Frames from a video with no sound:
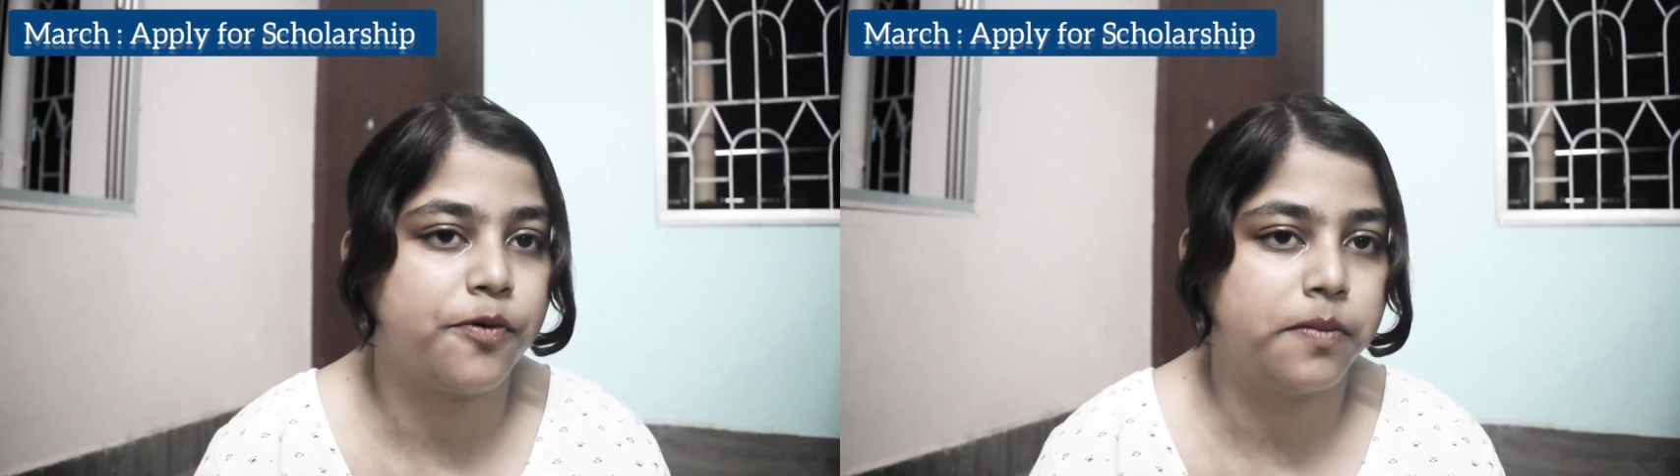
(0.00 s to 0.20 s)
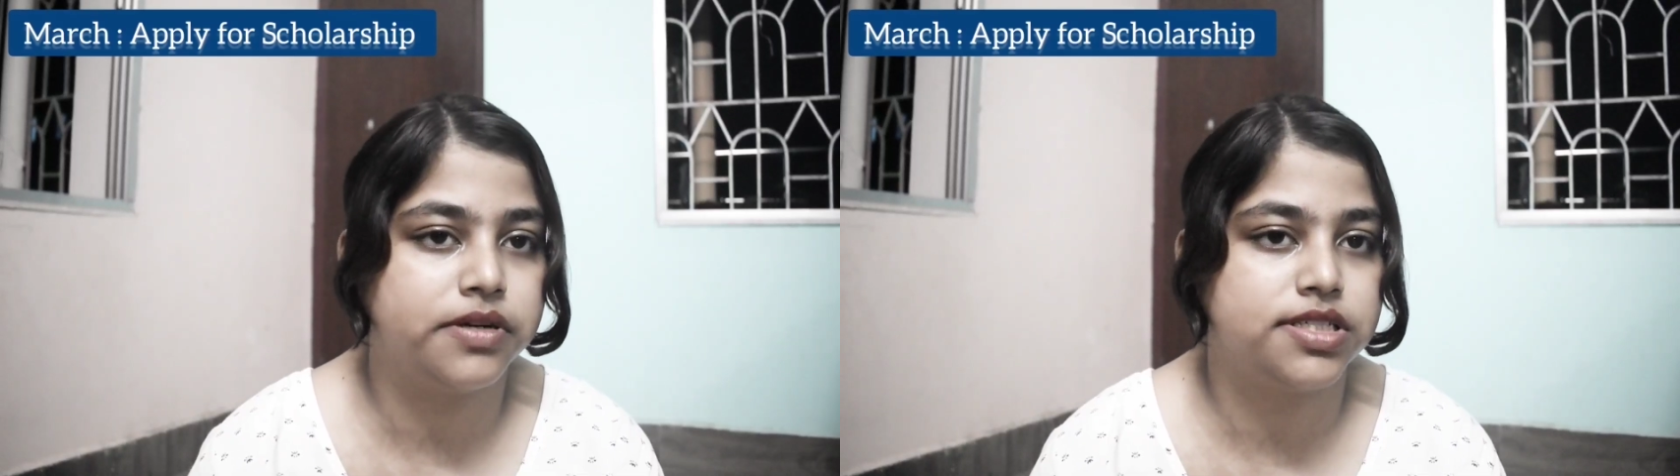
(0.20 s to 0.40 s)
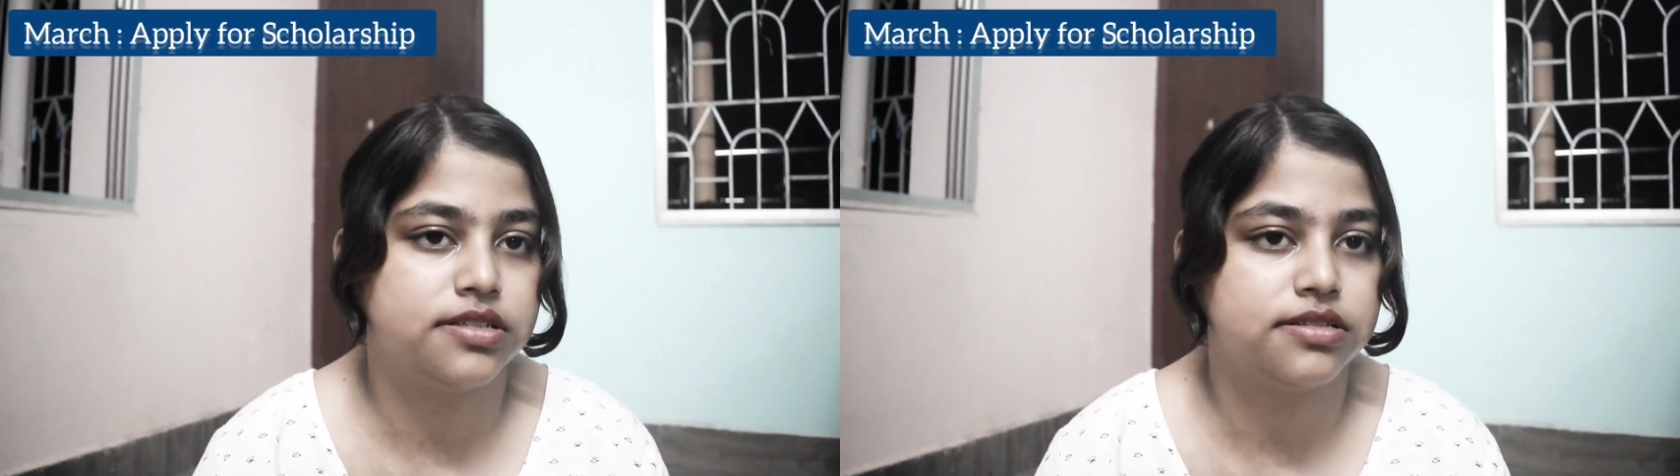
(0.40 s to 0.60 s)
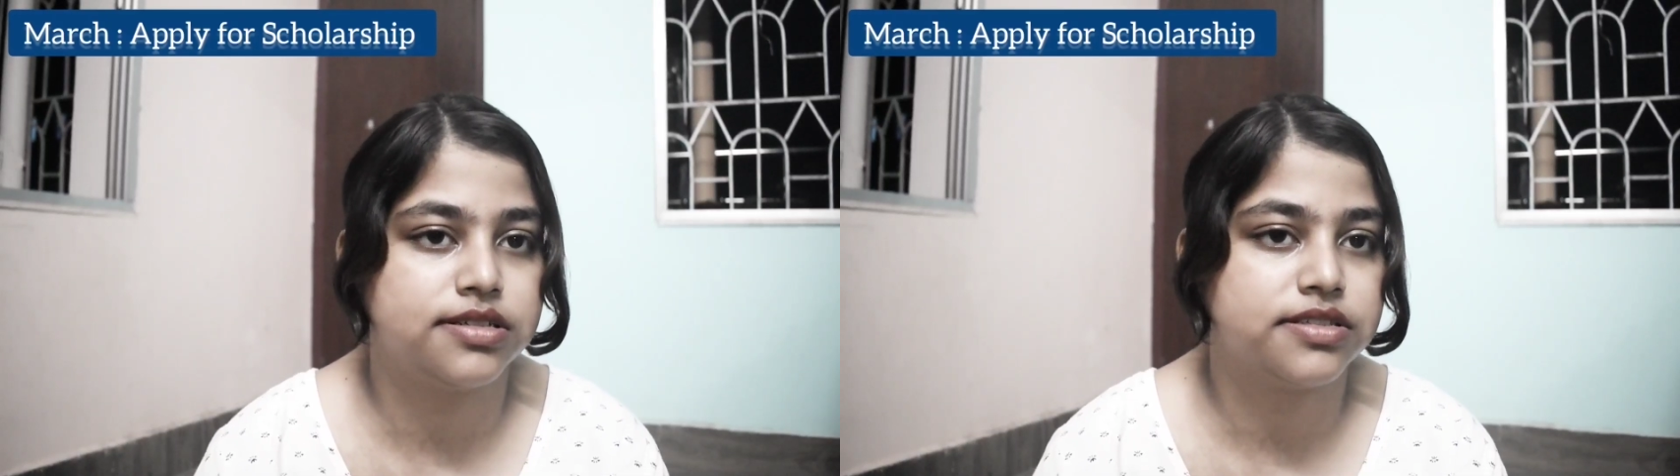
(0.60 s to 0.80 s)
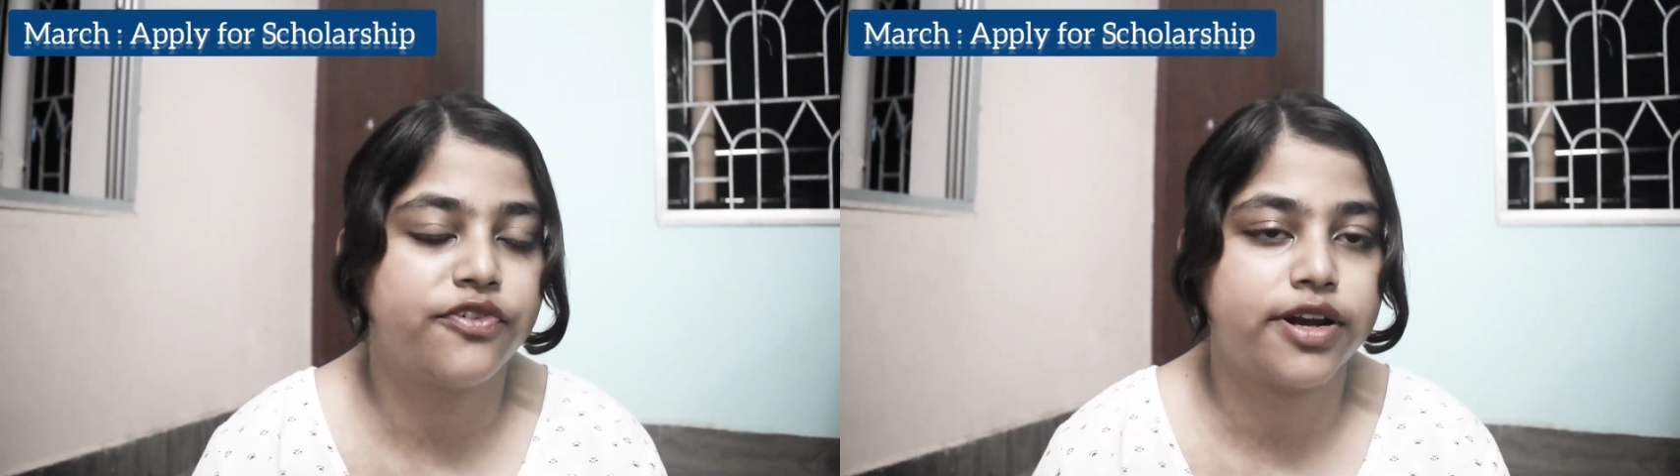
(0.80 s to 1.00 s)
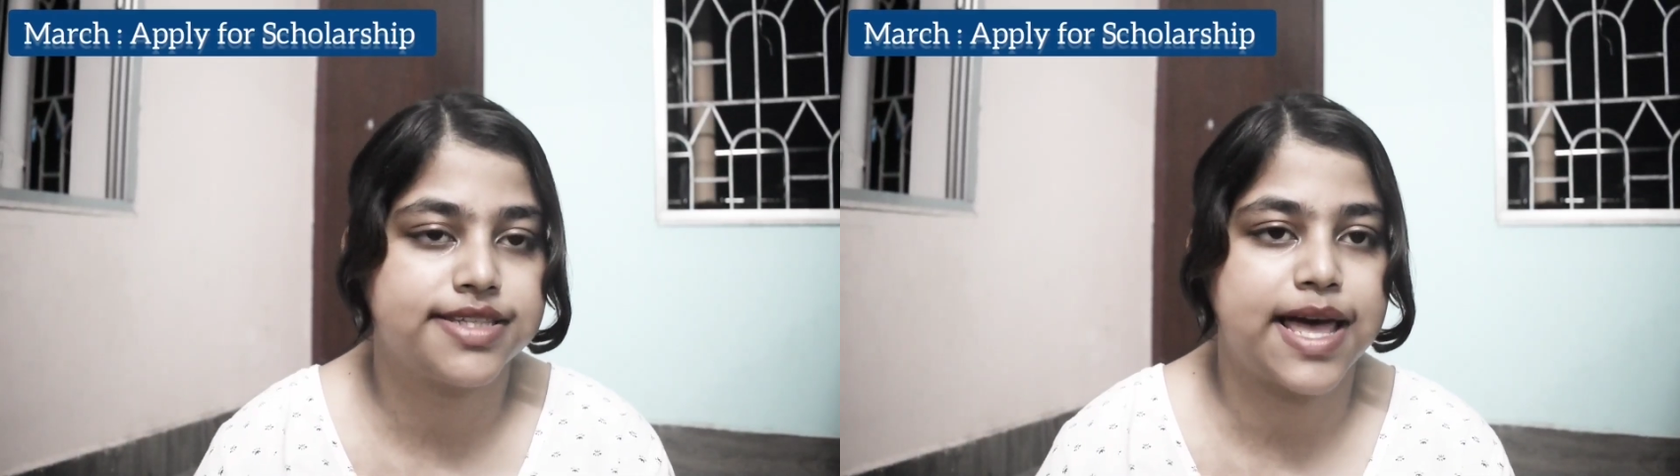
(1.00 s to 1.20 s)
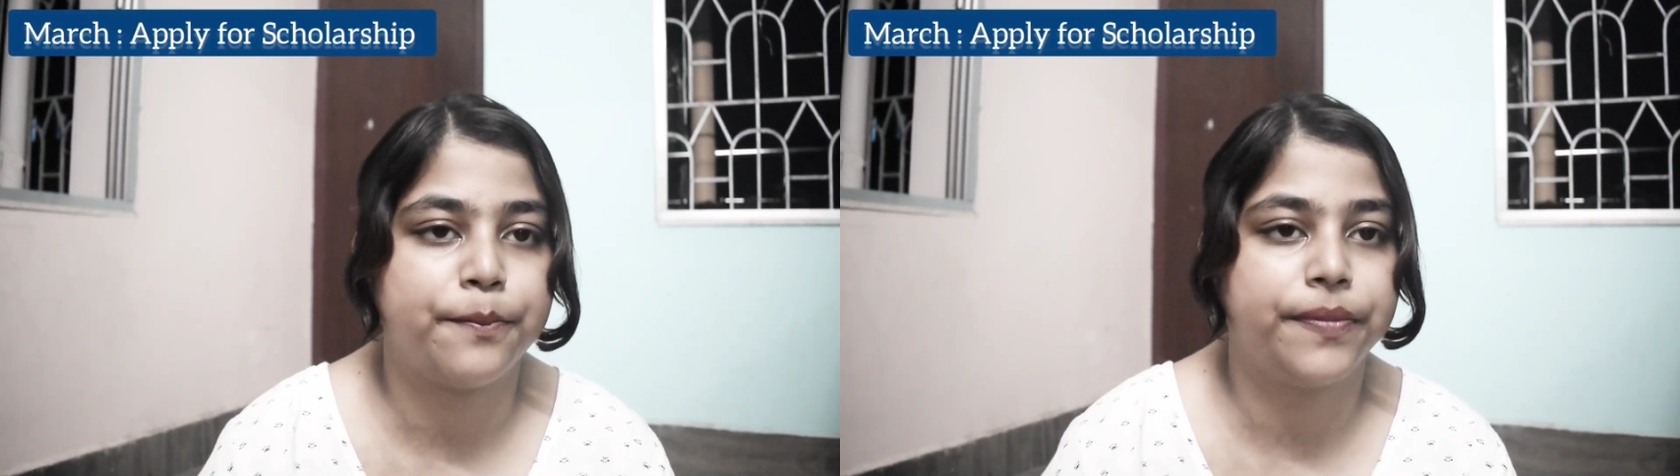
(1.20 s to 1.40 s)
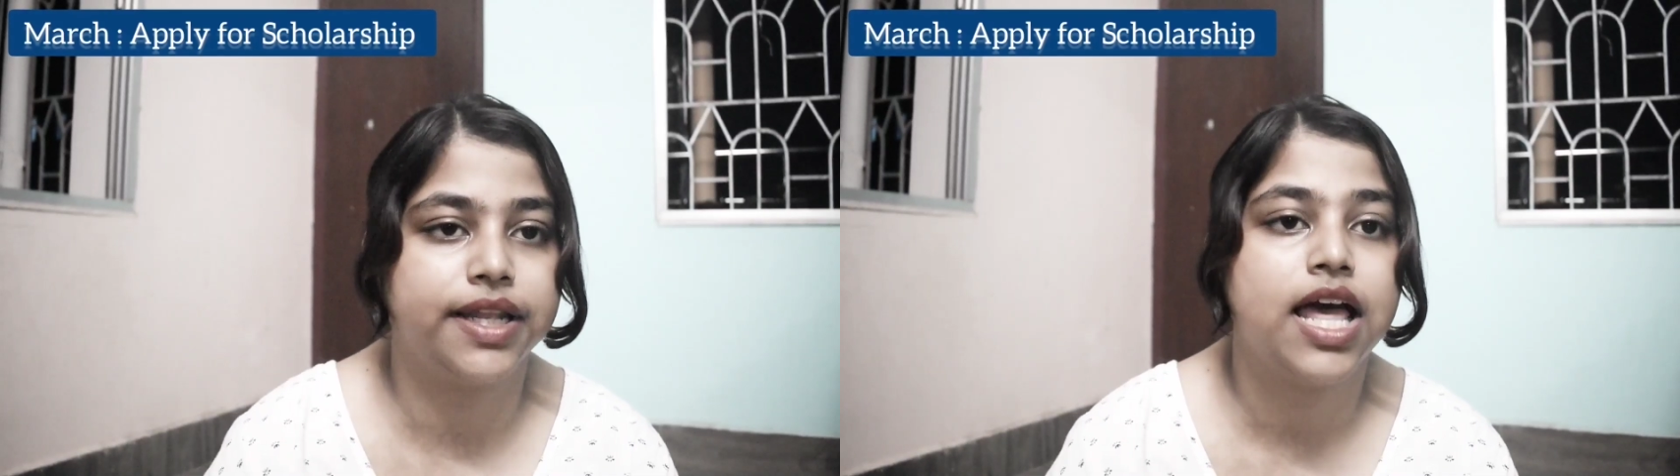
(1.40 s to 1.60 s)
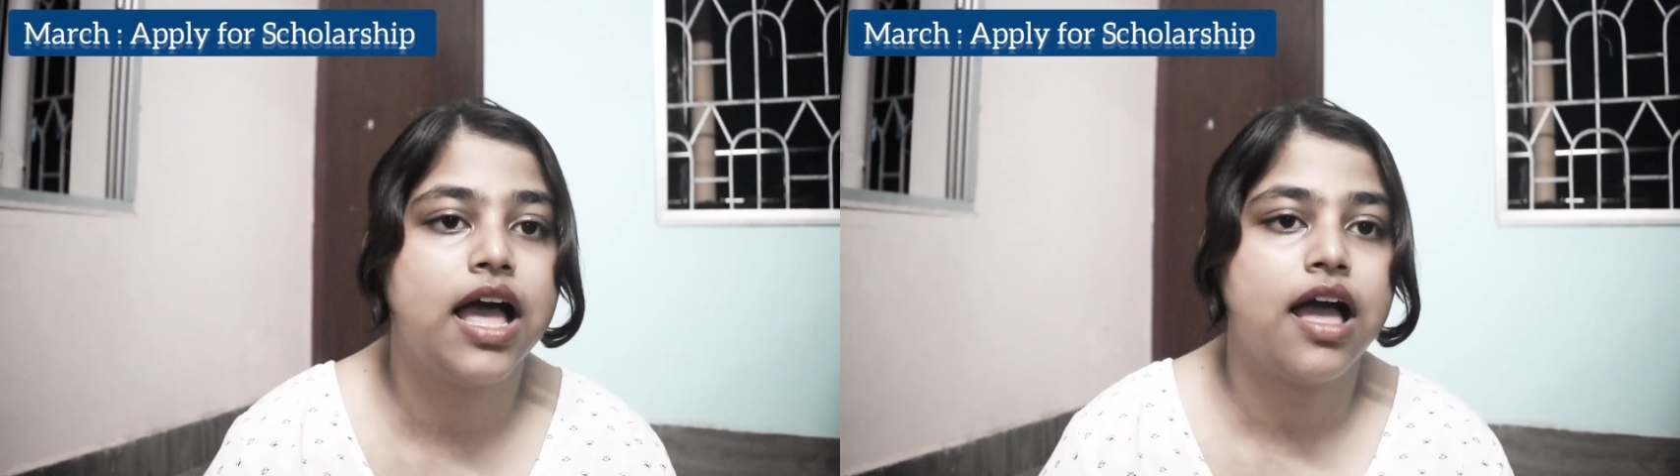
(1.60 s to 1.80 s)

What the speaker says: opportunities. For example,